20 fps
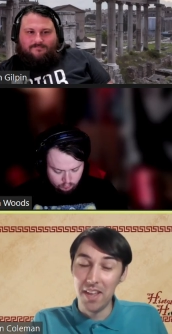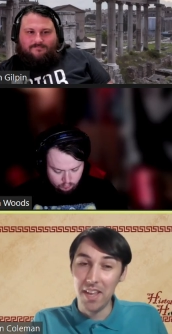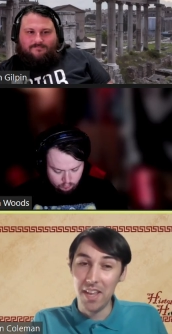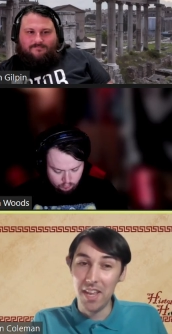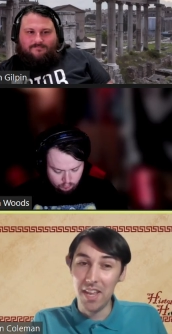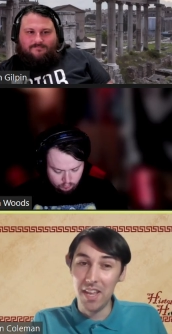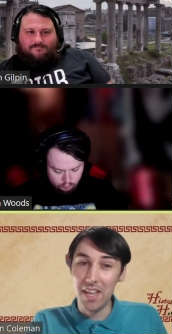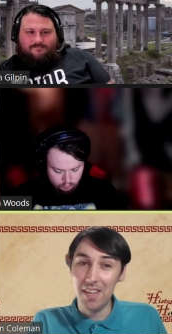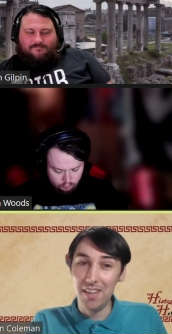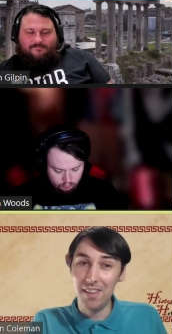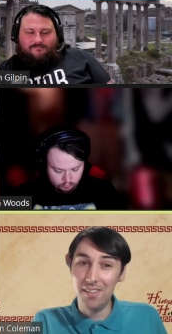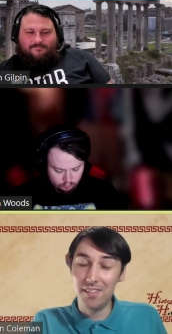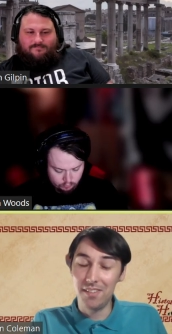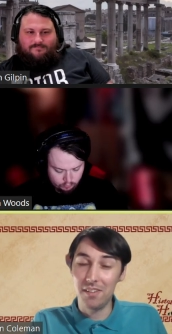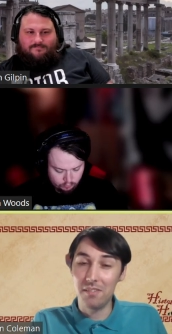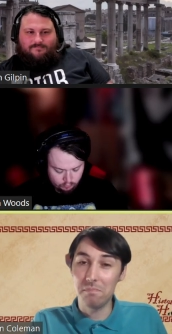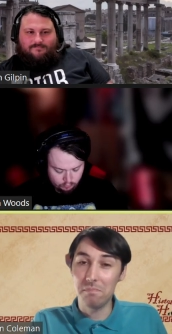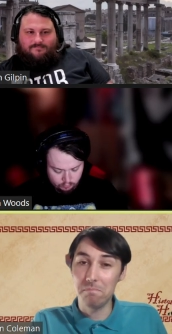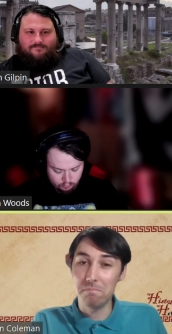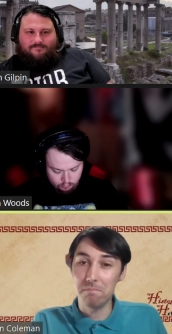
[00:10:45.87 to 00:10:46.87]

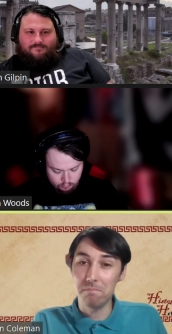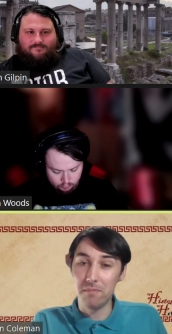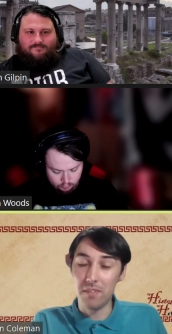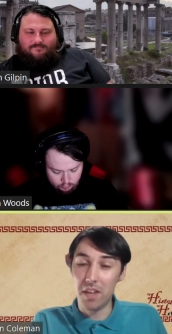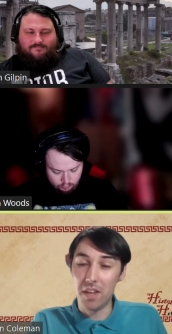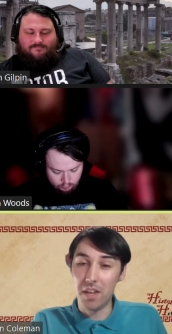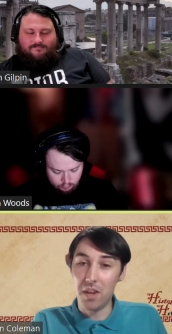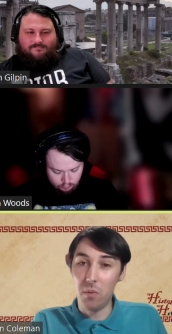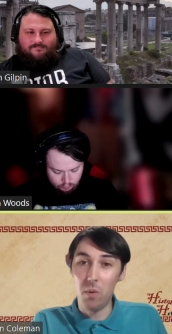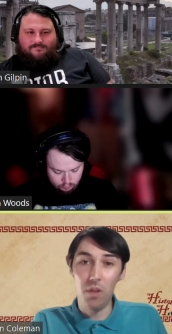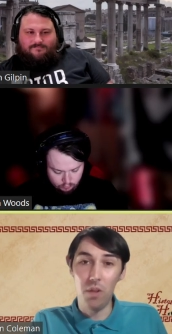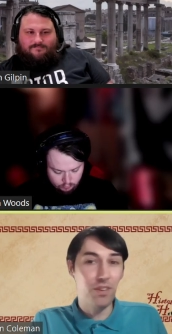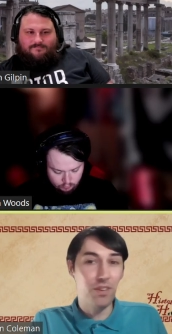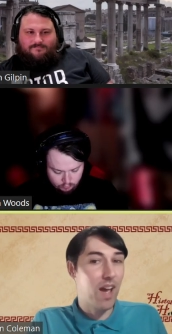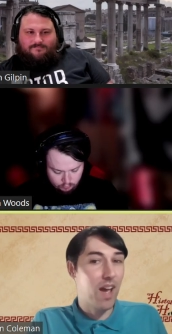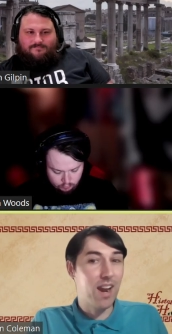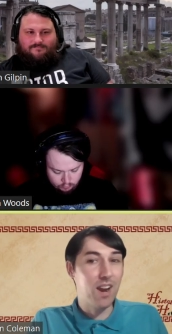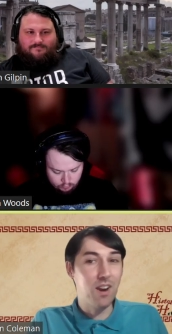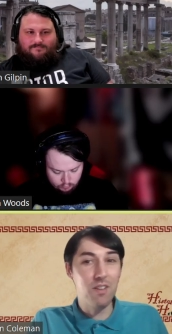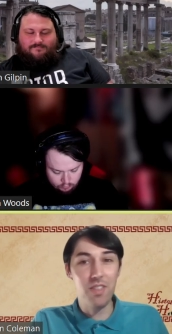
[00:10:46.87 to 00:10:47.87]
Speaker 1: is well, it's
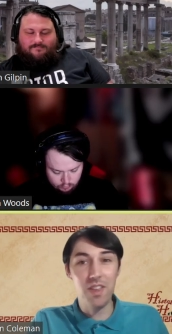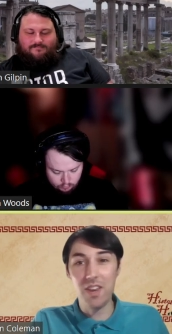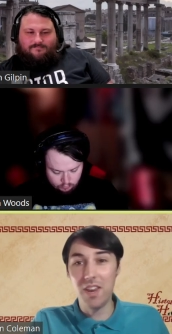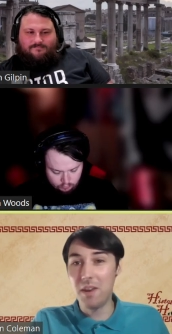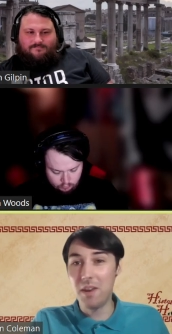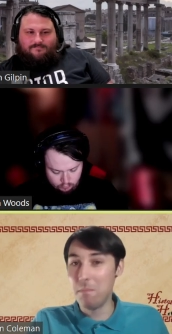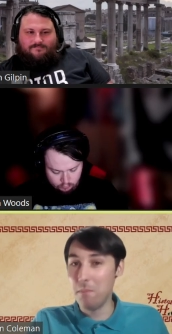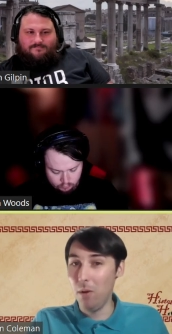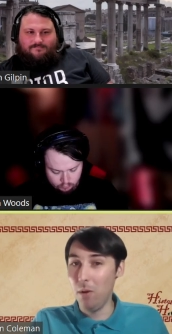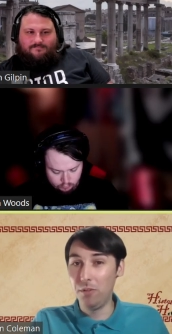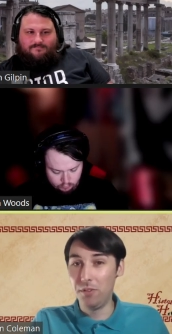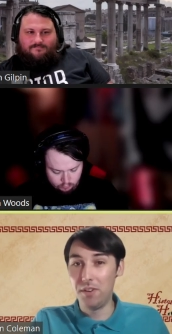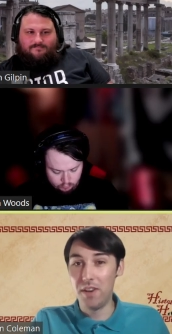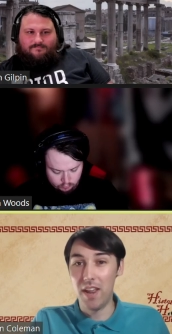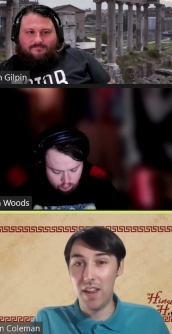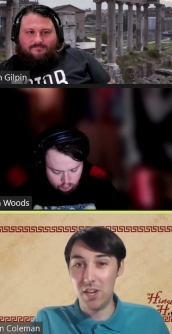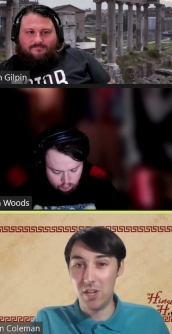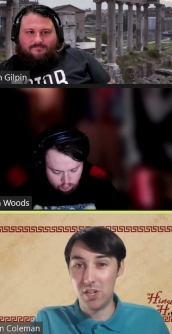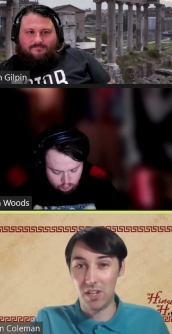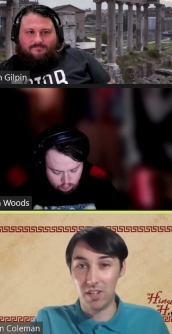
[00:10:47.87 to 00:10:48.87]
higher than in most
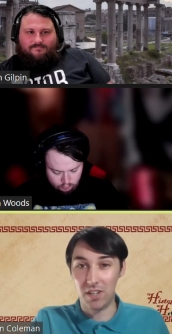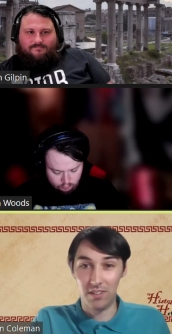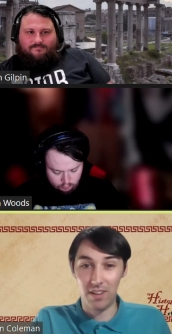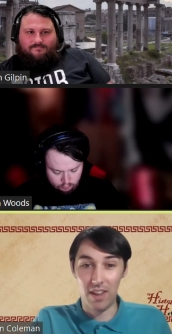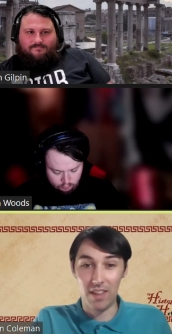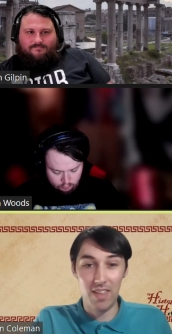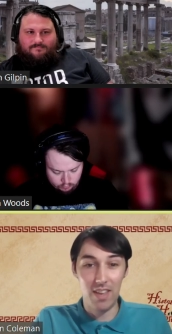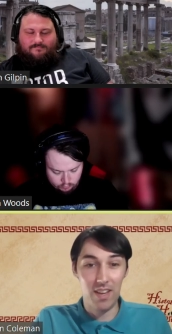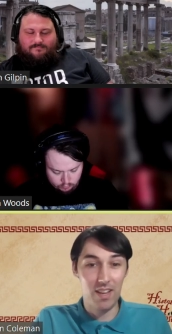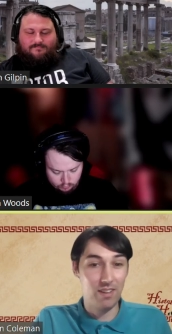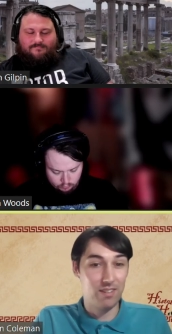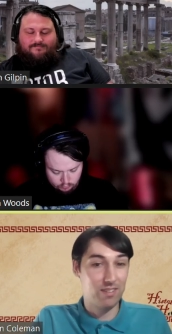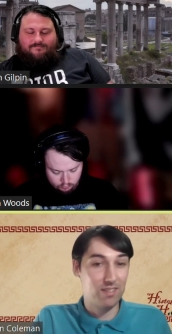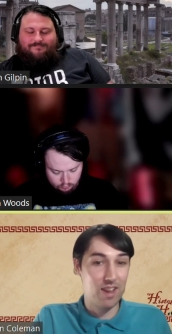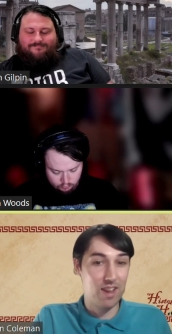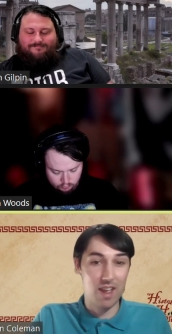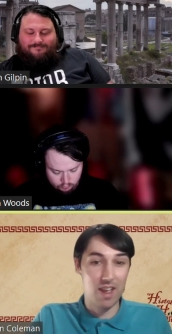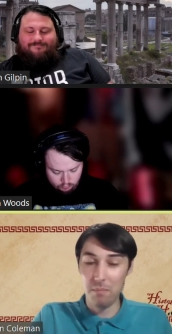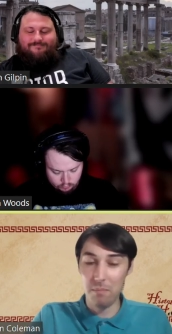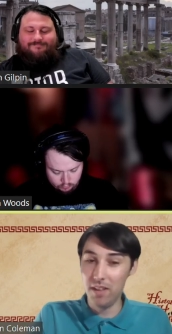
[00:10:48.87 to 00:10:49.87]
nations. I think
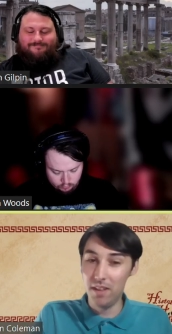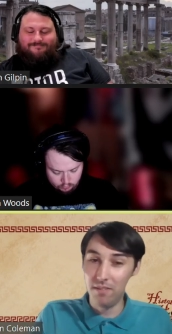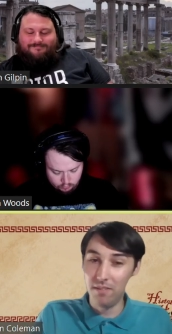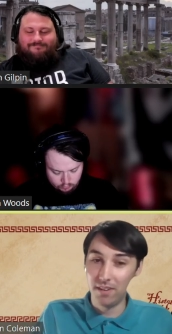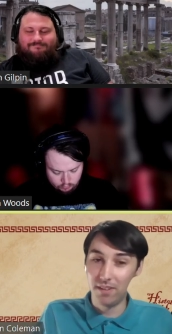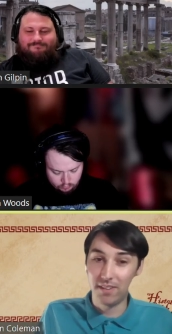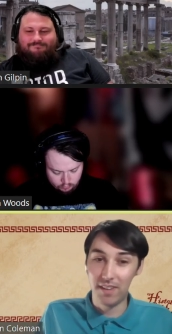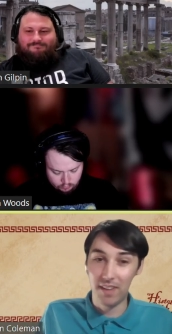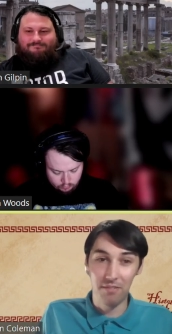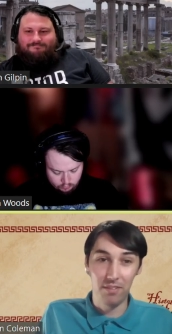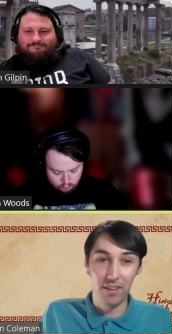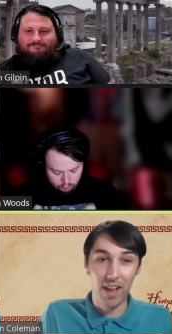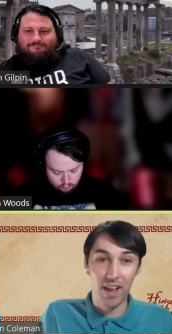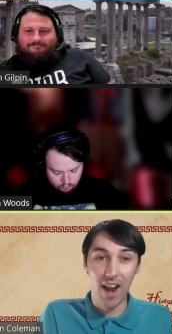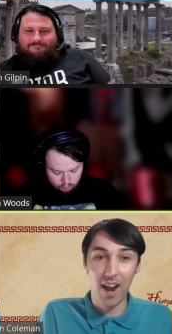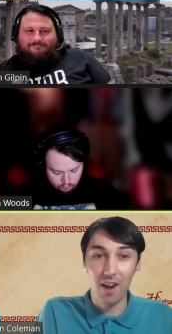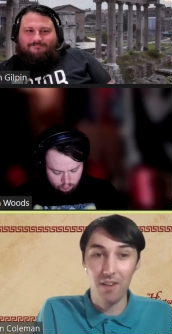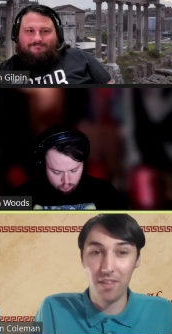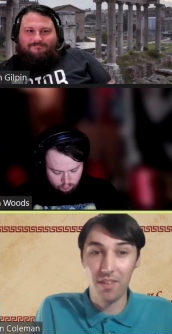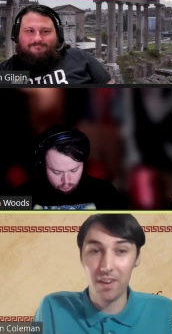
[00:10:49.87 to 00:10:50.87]
it's I believe it's definitely
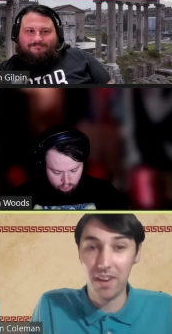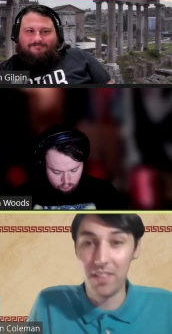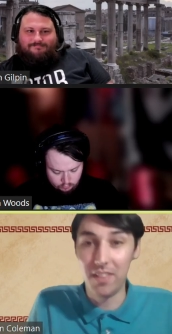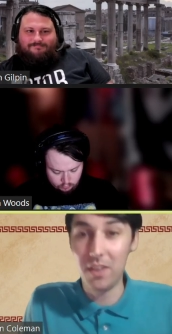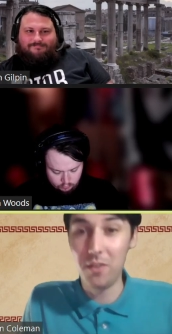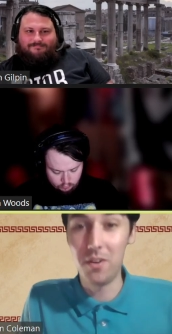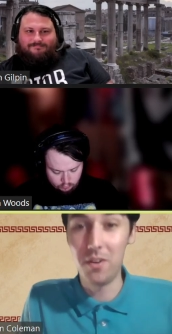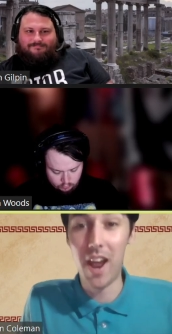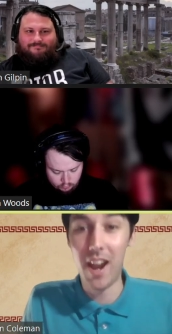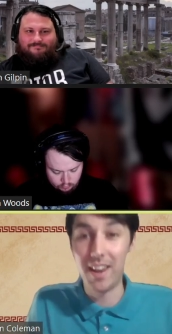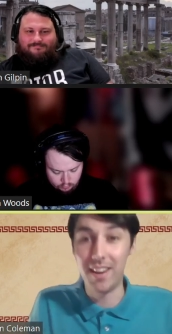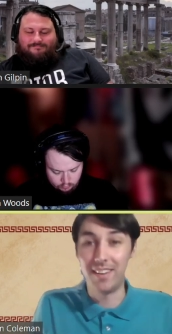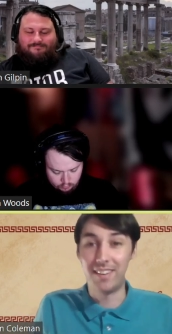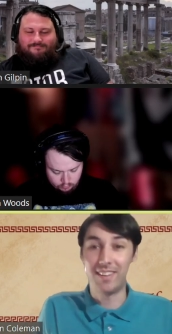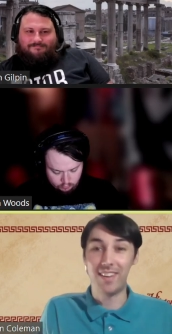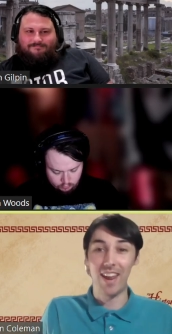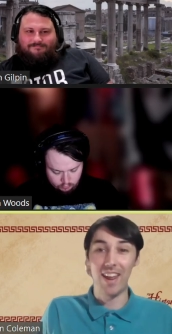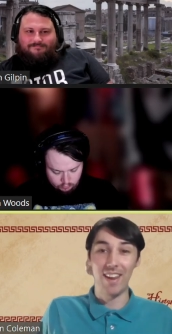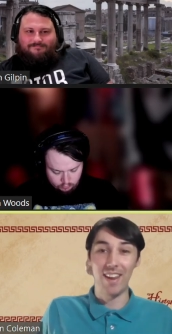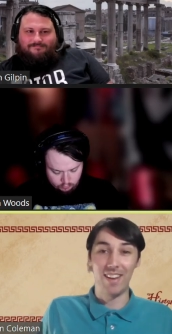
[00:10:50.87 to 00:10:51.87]
higher than in the United
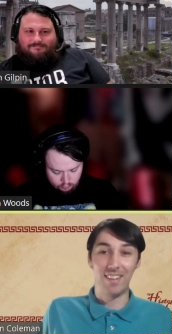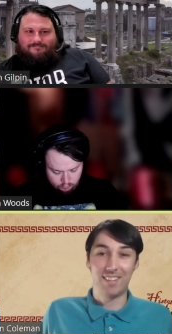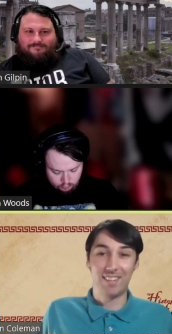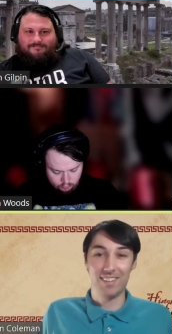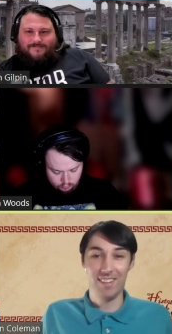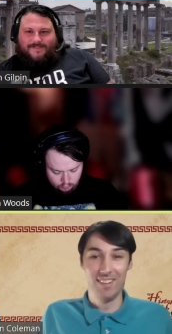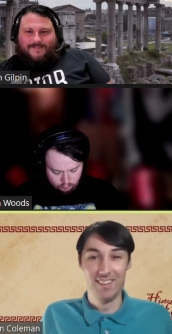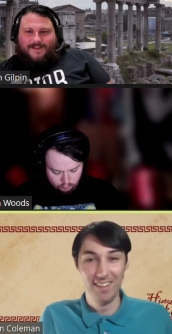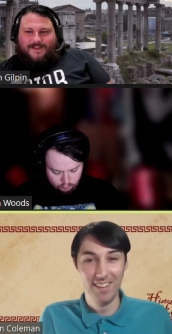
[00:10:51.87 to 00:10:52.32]
States.